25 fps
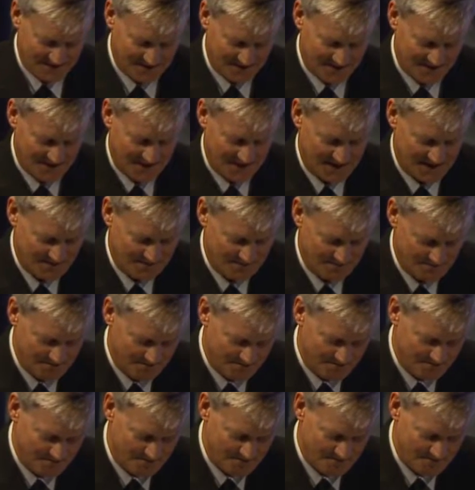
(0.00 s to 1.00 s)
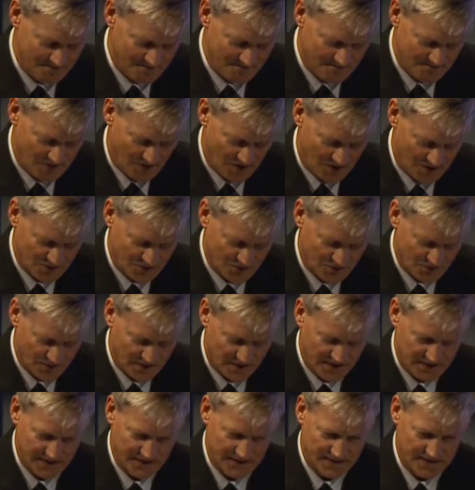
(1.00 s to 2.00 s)

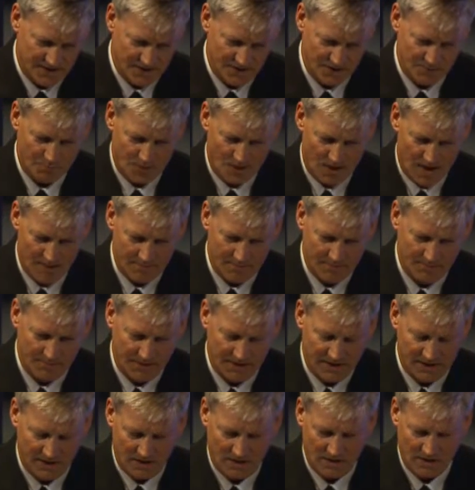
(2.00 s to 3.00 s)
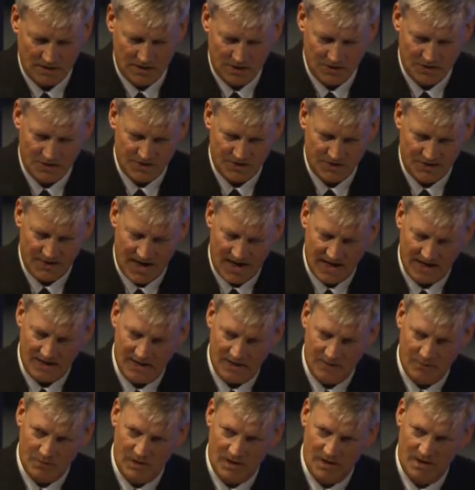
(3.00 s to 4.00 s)
Australia is probably our closest
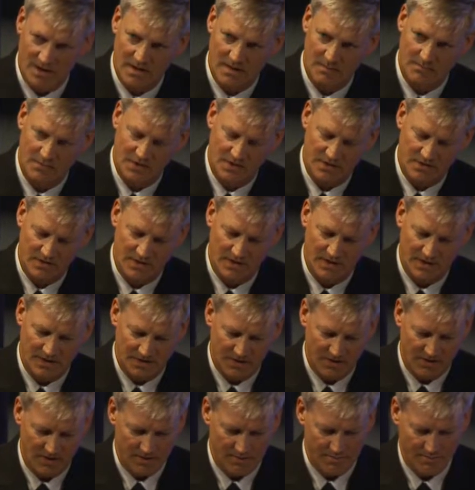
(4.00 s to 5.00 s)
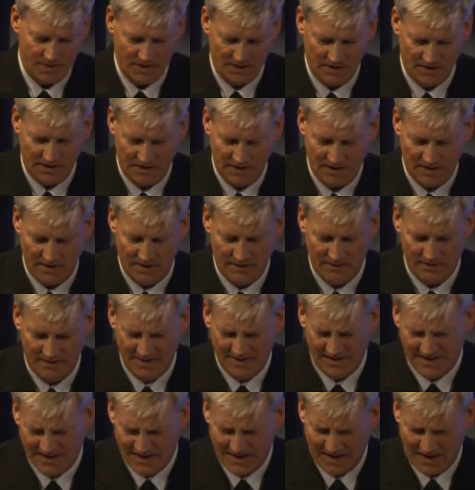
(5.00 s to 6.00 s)
ally when it comes to the ability
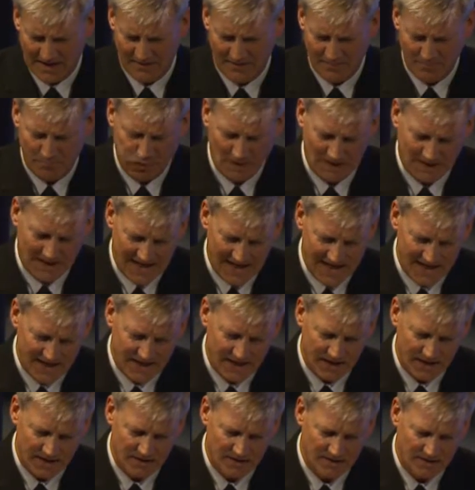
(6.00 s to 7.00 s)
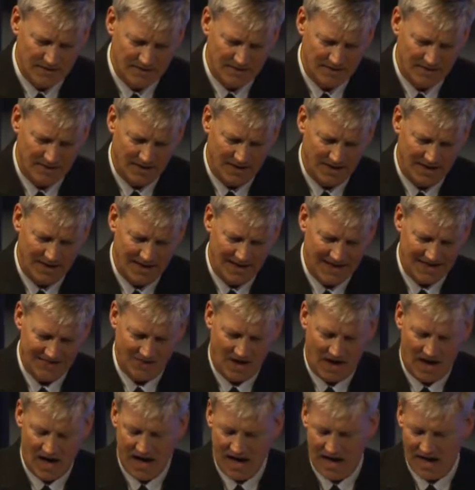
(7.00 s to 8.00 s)
of planning at
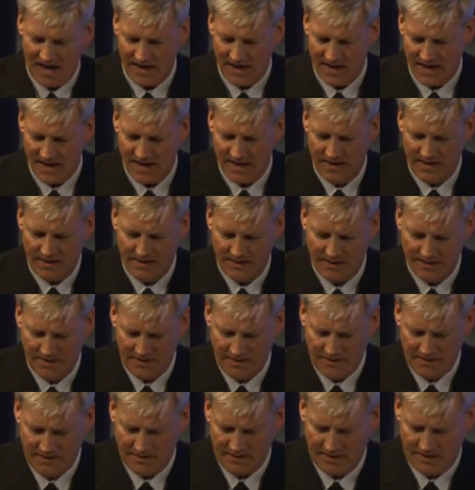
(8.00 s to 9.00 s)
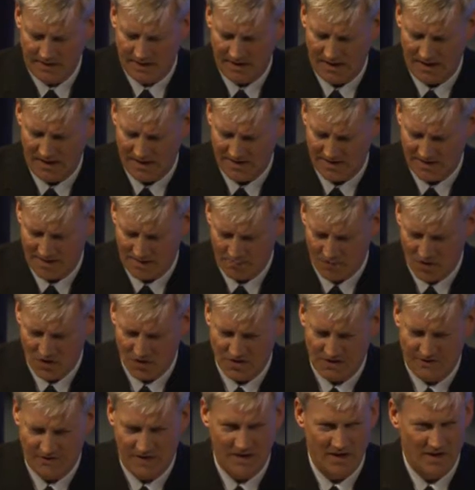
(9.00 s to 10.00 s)
the high end. I think
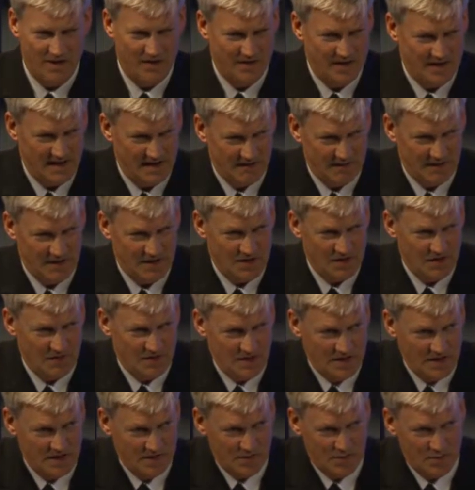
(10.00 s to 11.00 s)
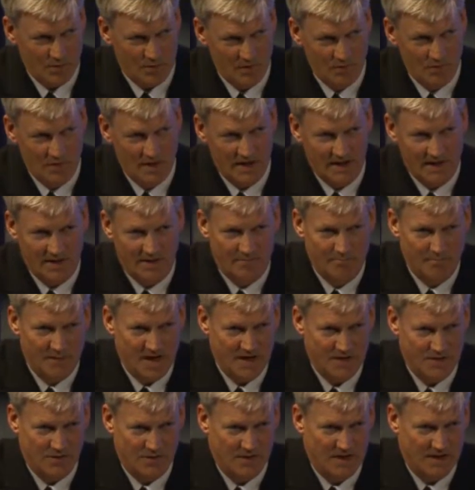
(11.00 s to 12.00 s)
most of you know that every 2 years we run a
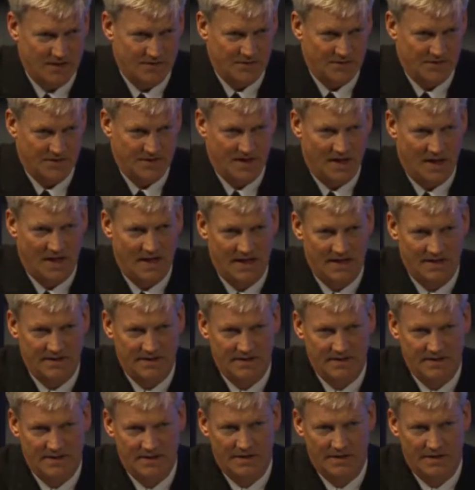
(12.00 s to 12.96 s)
major exercise